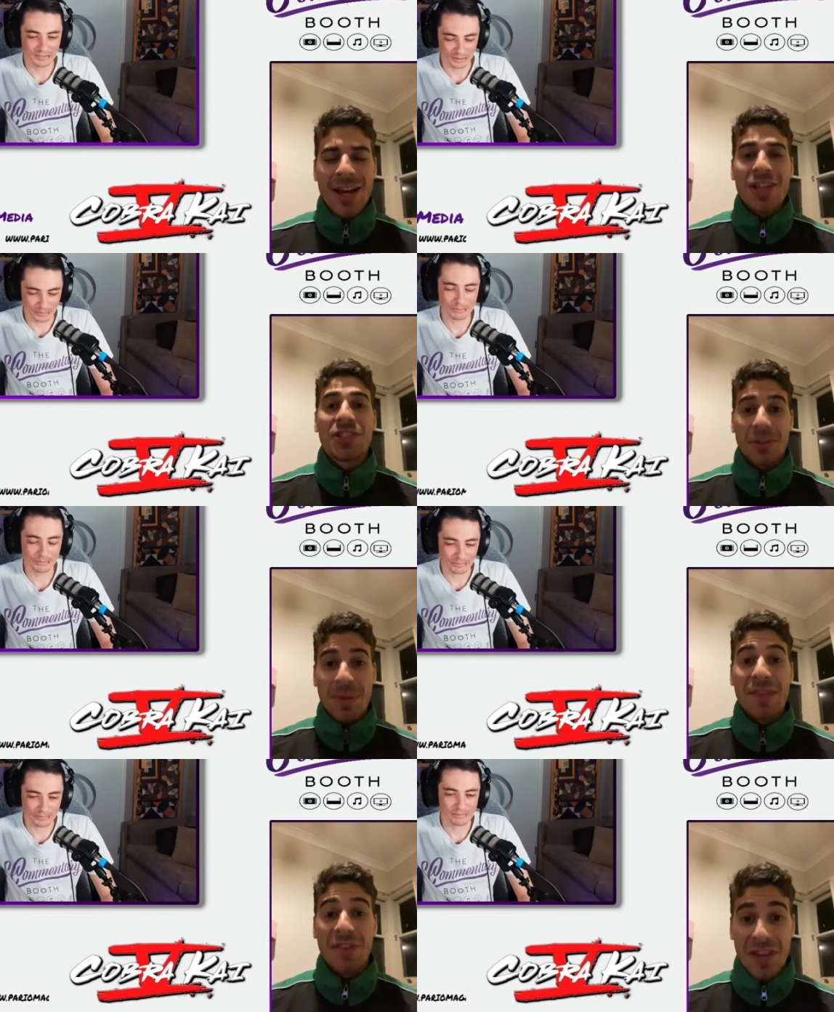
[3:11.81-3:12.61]
Speaker 1: sucked me
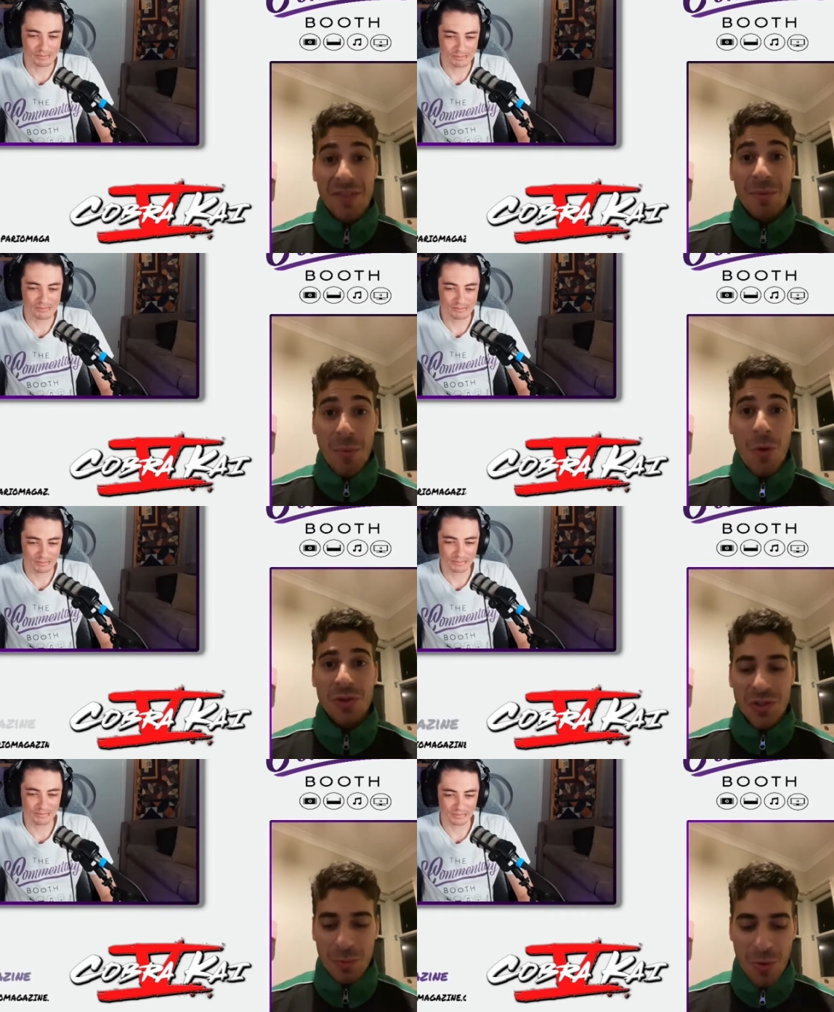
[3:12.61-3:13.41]
even even more
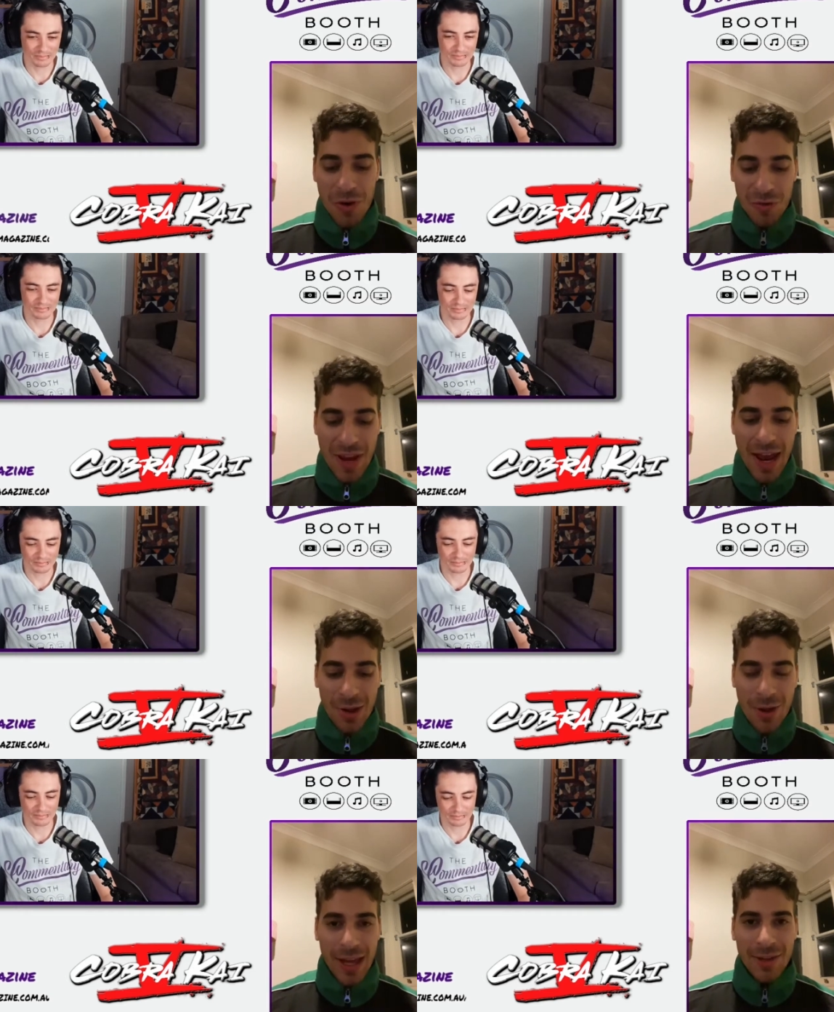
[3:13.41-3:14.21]
to the point of now
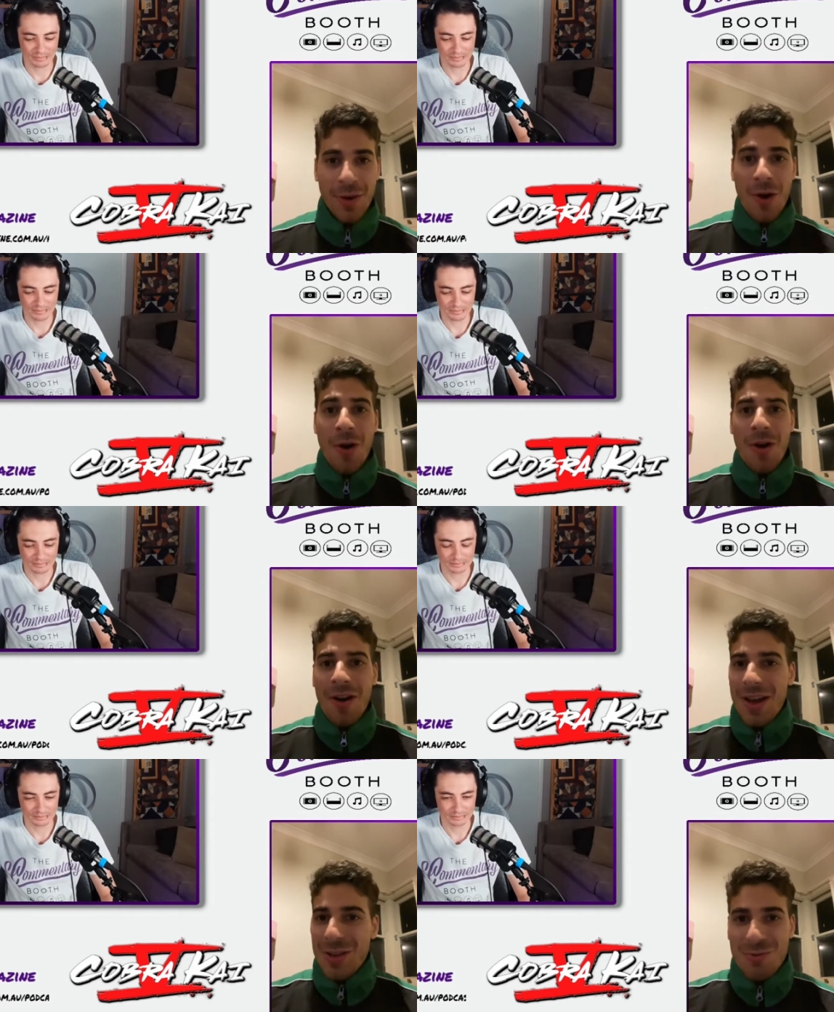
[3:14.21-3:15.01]
like
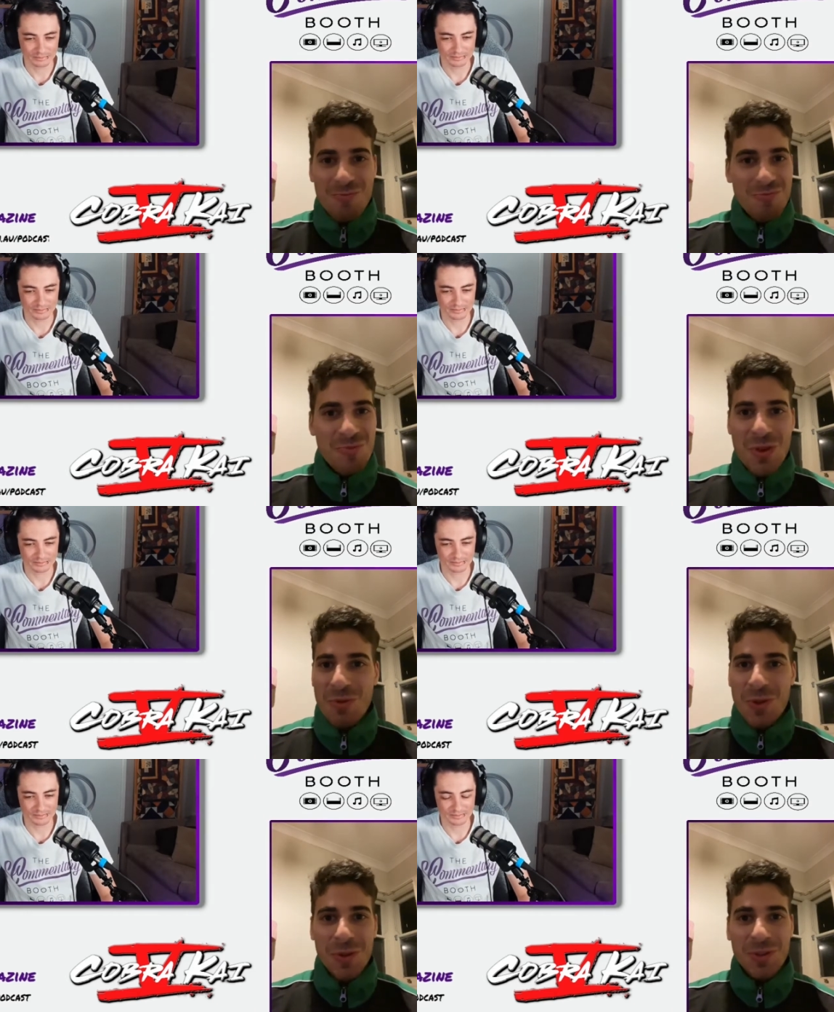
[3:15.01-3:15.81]
the
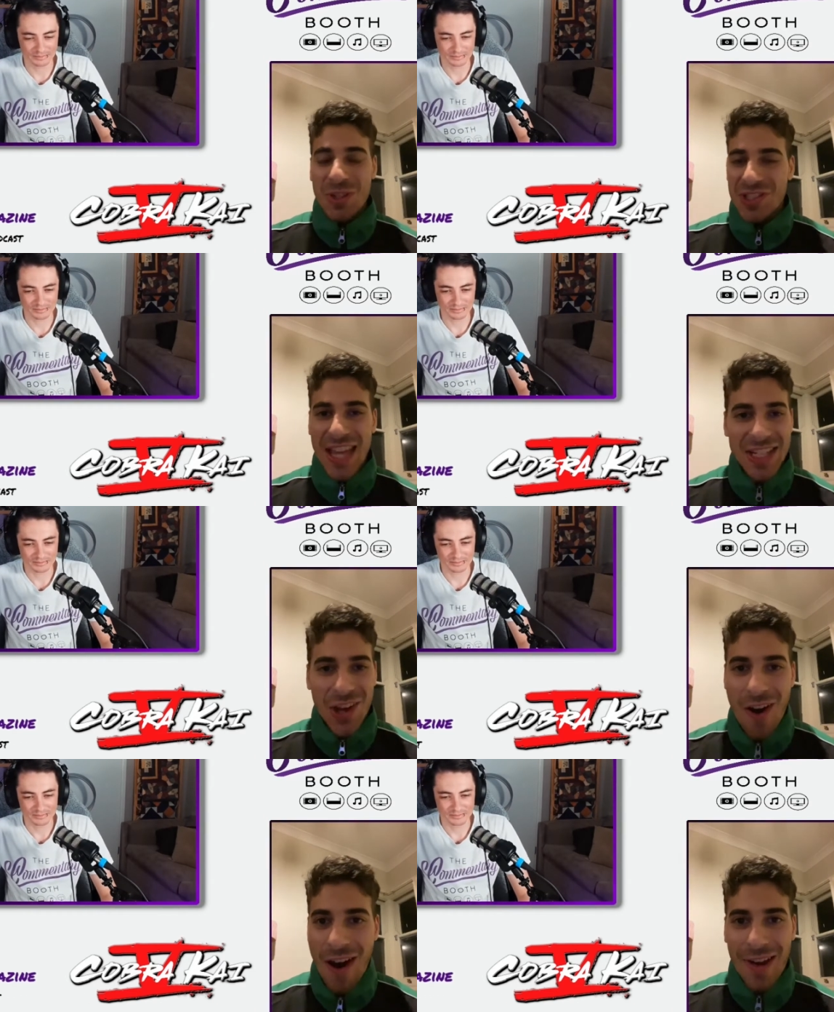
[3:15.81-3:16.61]
the, the stakes are
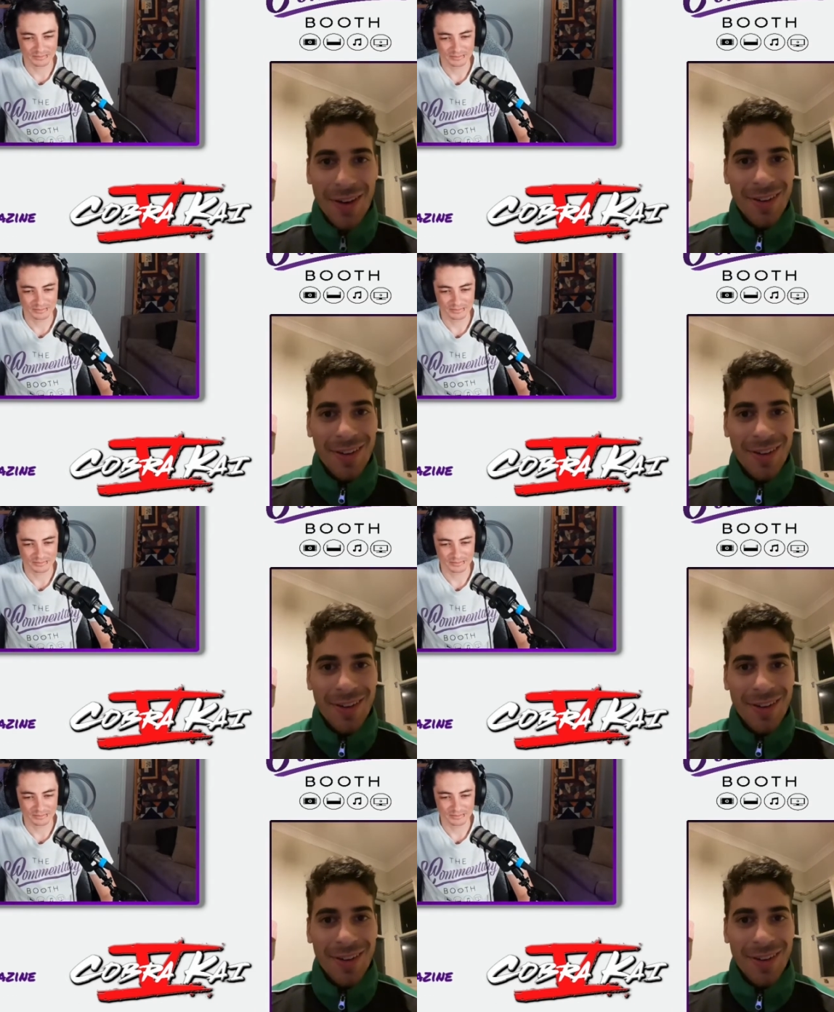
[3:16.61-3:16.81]
higher.